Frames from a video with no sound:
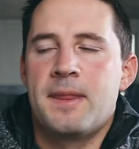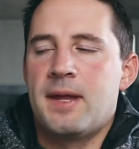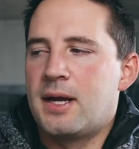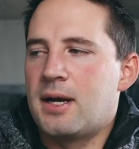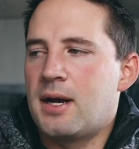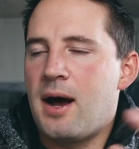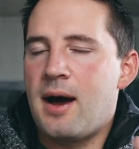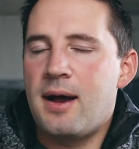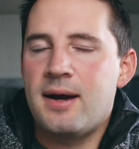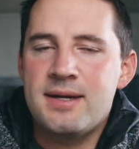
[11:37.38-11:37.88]

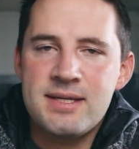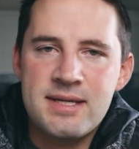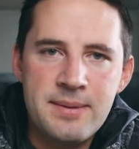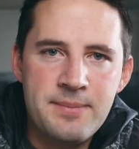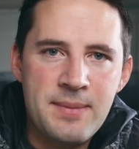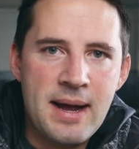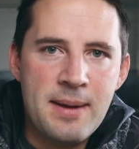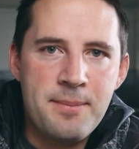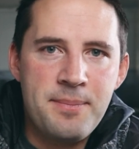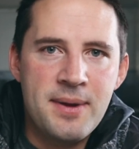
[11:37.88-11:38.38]
And honestly,
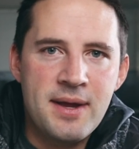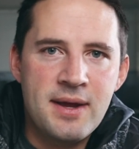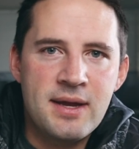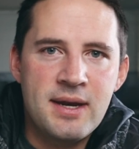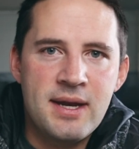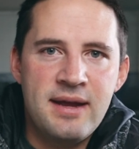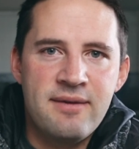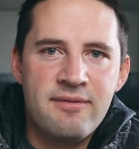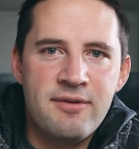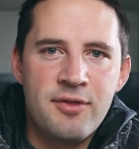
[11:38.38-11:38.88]
my
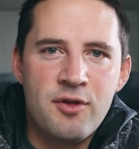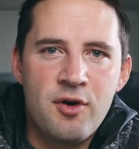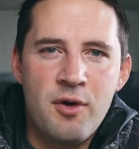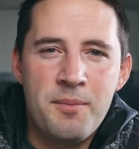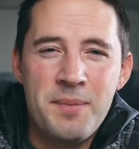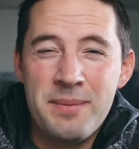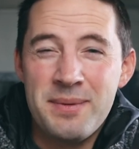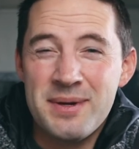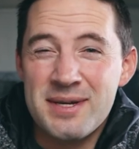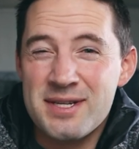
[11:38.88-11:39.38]
opinion, even though
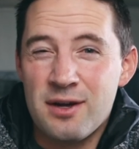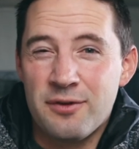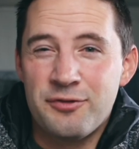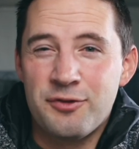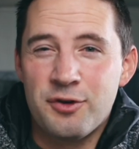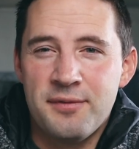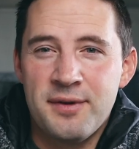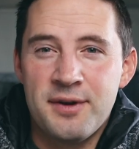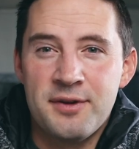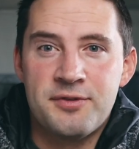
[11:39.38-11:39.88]
it may be
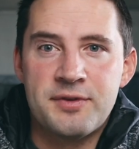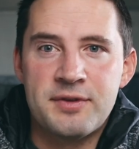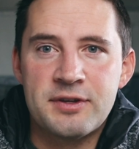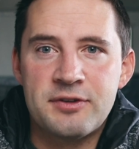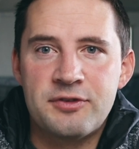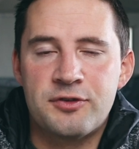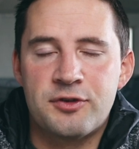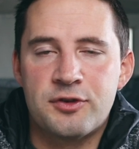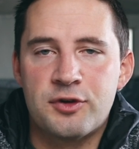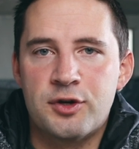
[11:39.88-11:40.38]
self-serving, is that
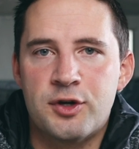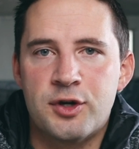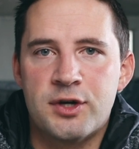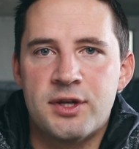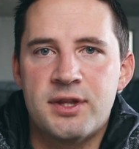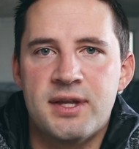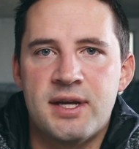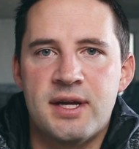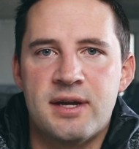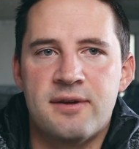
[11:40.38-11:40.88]
this is a
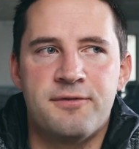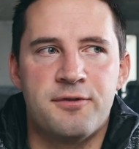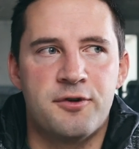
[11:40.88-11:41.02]
good thing.